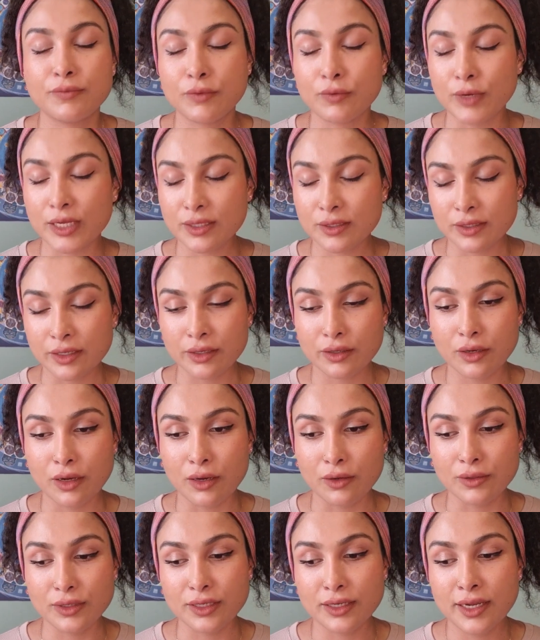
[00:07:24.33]
what's it
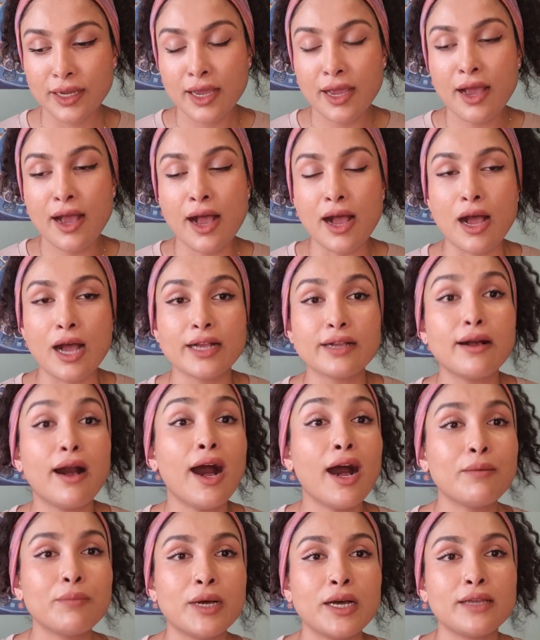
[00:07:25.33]
called,
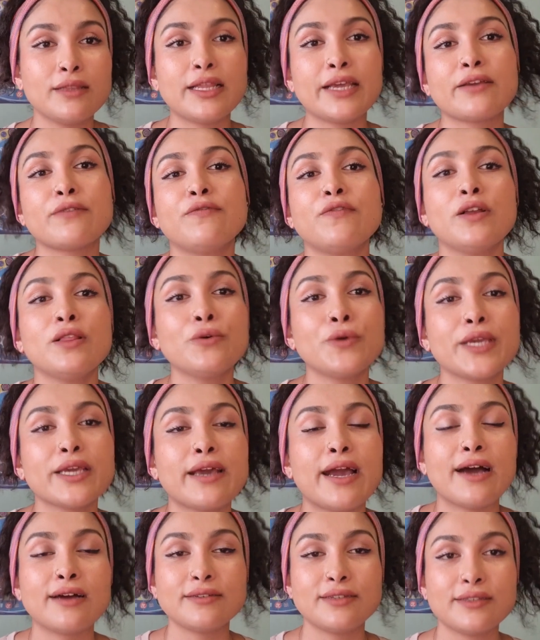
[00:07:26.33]
karma, like following
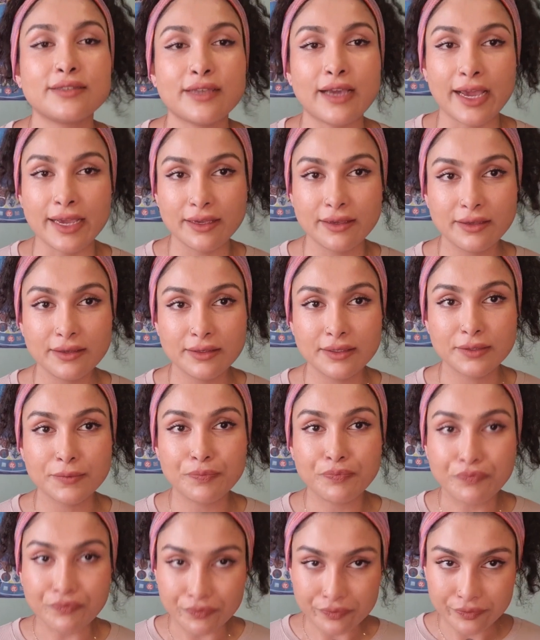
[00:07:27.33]
our desires.
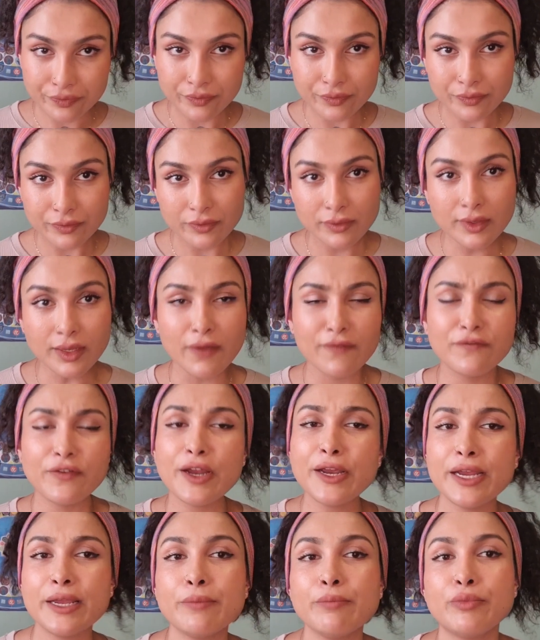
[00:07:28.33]

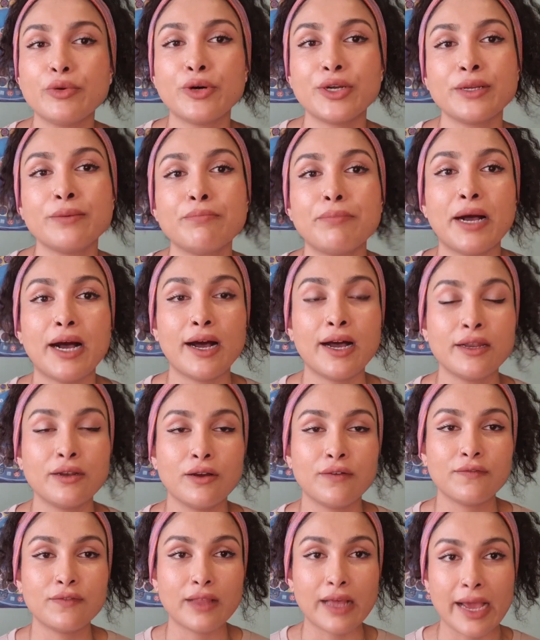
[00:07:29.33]
Very important part
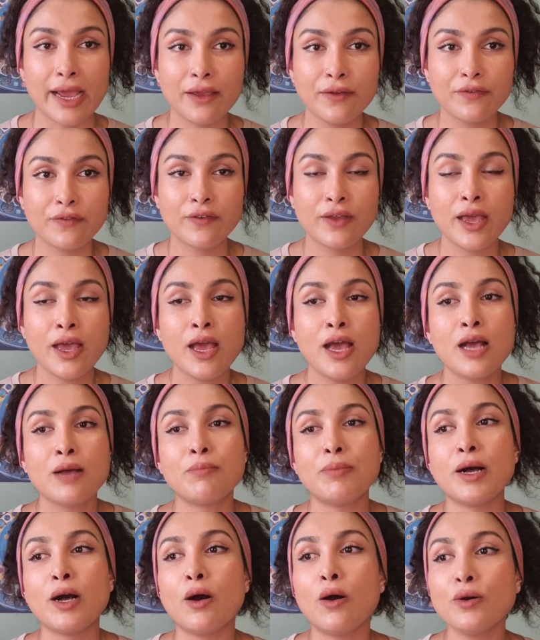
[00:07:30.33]
of life.
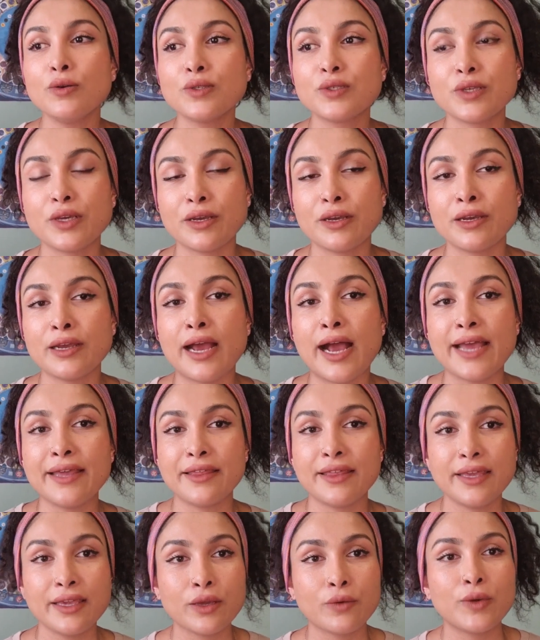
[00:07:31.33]
But also, I
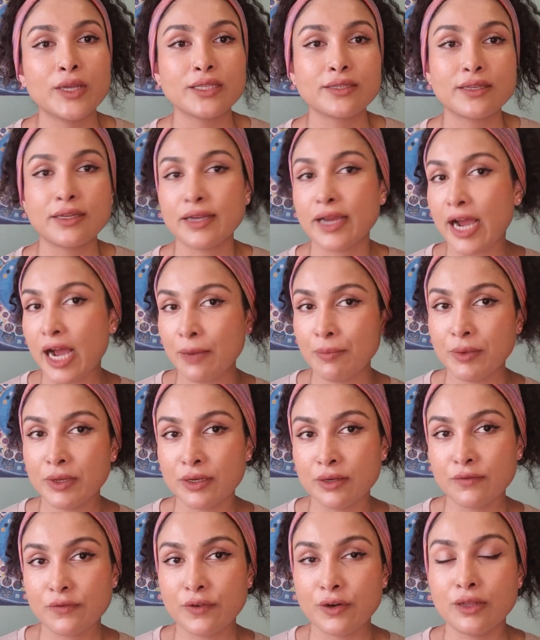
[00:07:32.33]
think what's going to
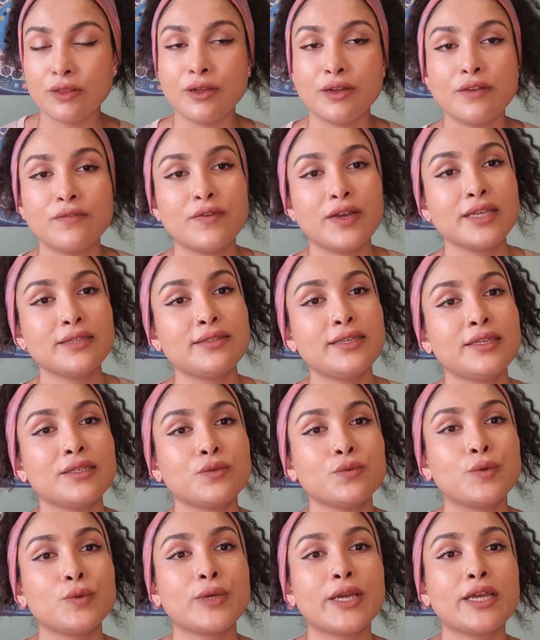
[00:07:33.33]
happen for a lot of us
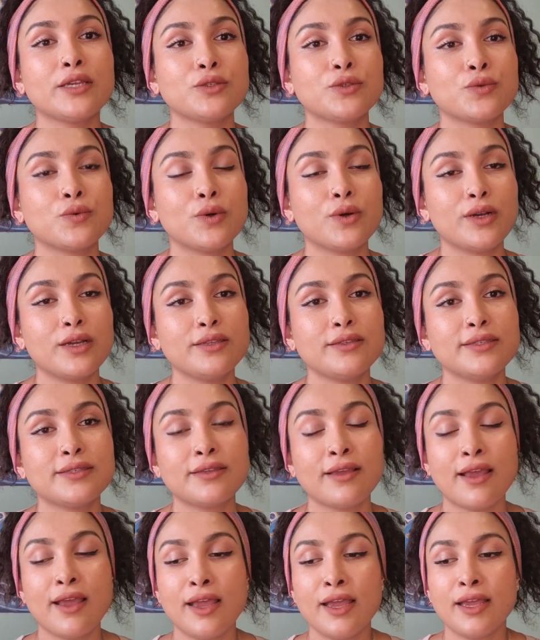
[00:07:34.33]
is we'll get
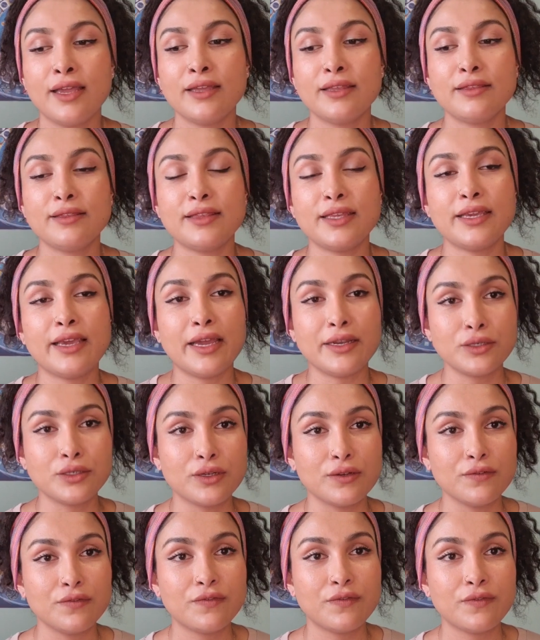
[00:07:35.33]
towards the end
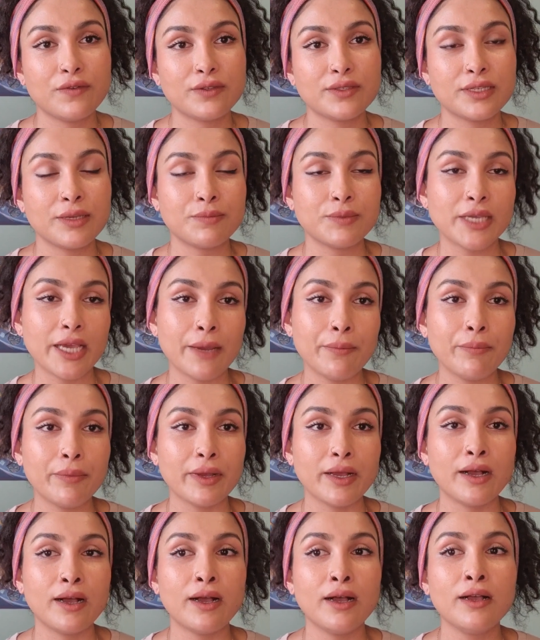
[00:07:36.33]
of
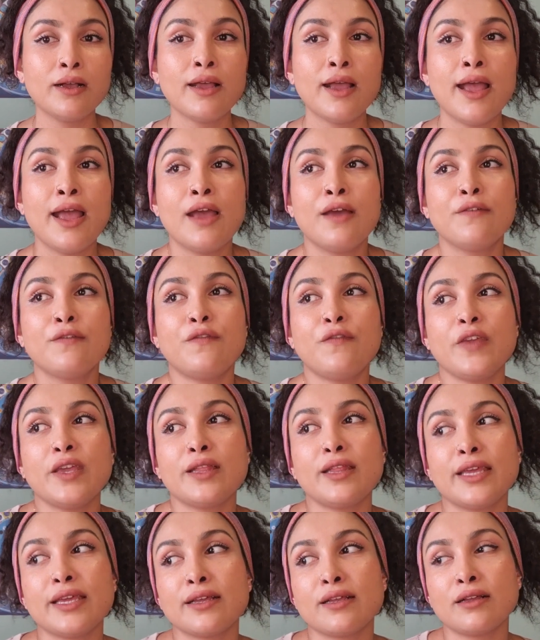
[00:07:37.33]
September
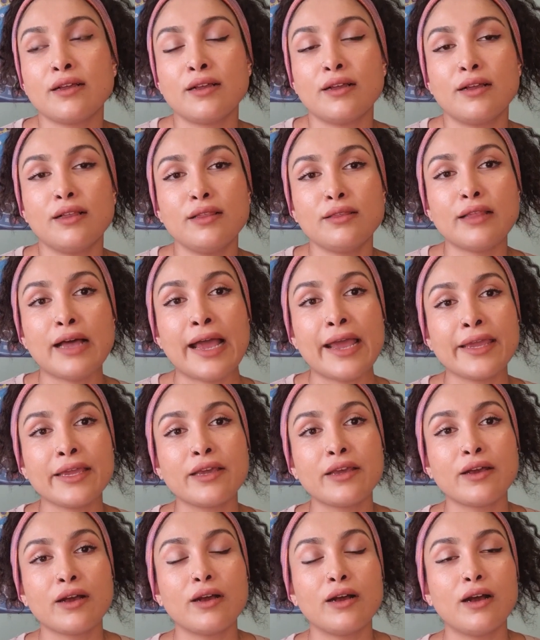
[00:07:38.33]
feeling
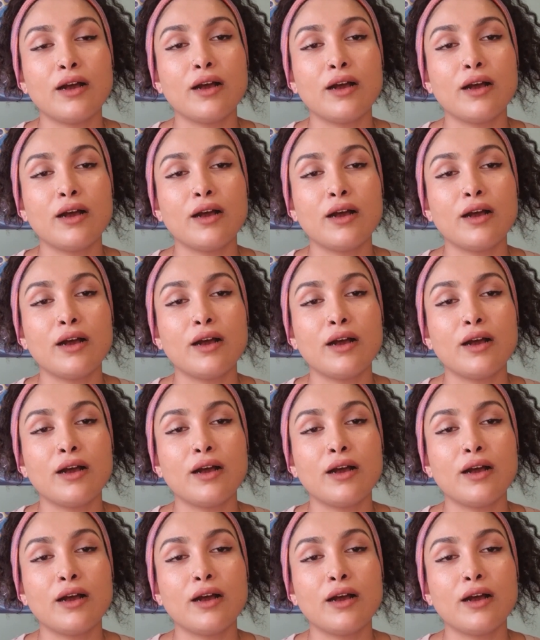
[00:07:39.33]
like